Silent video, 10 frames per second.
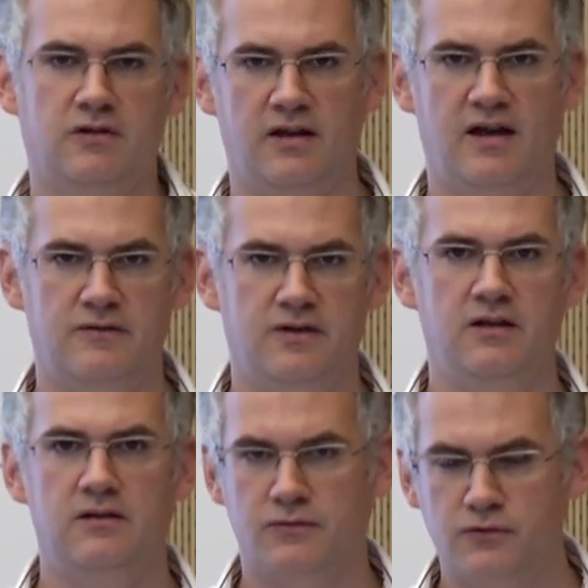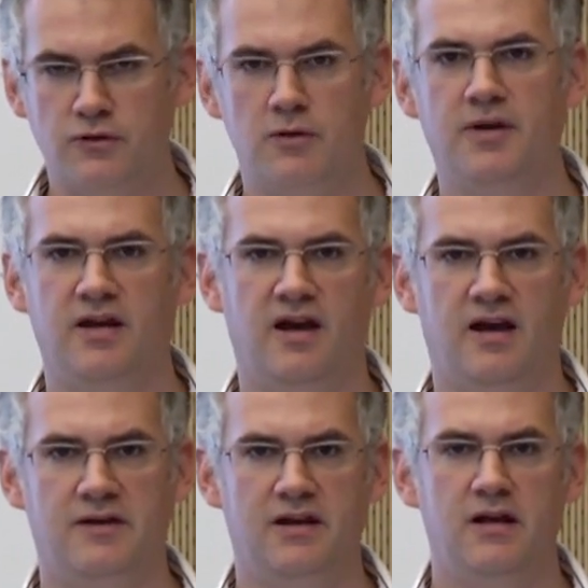can have it, Chrome can
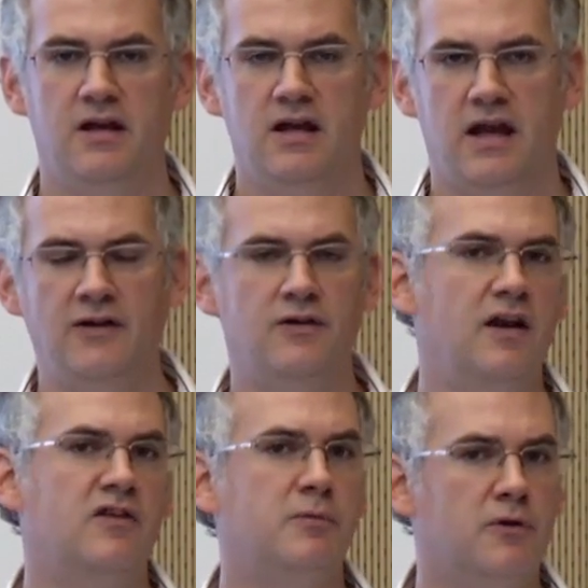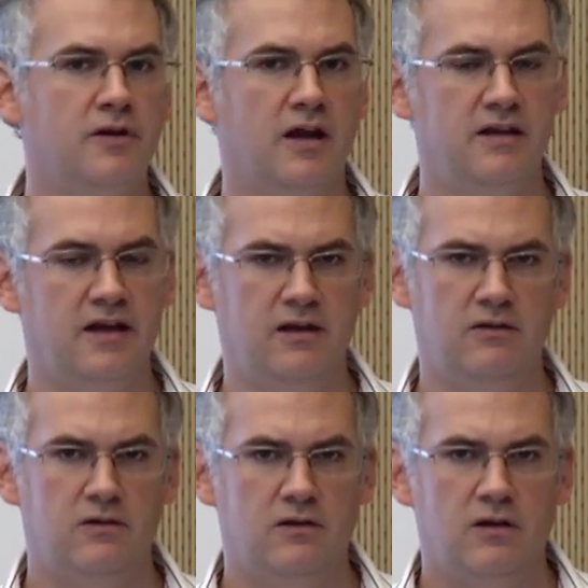have it, Internet Explorer not yet,
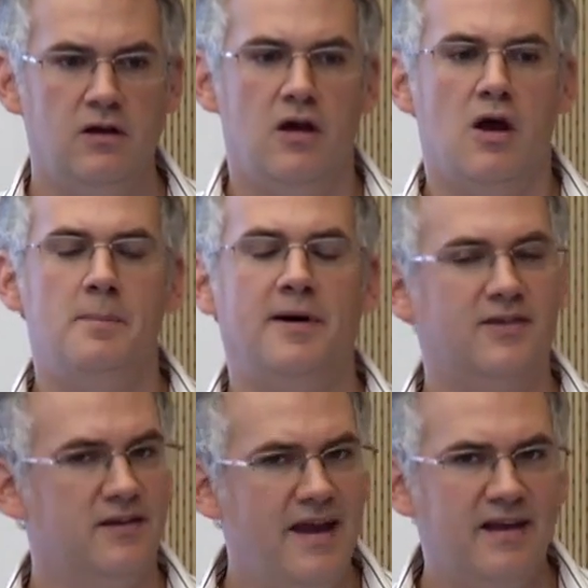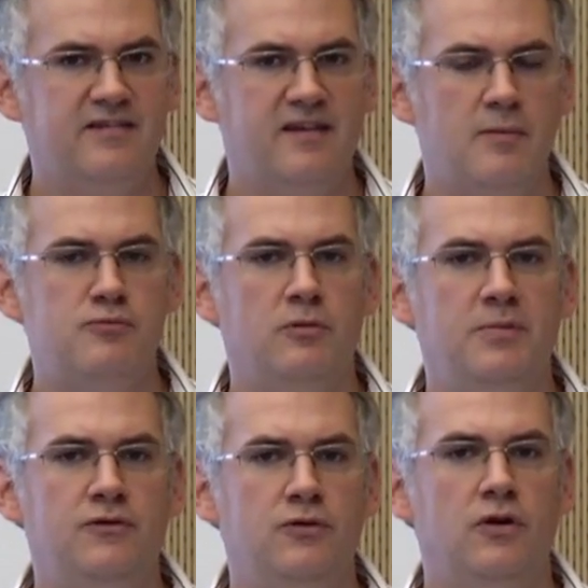but the next step will
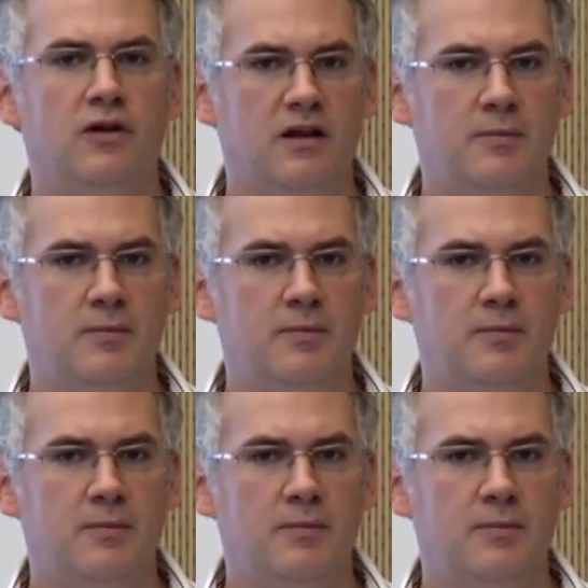be to go a little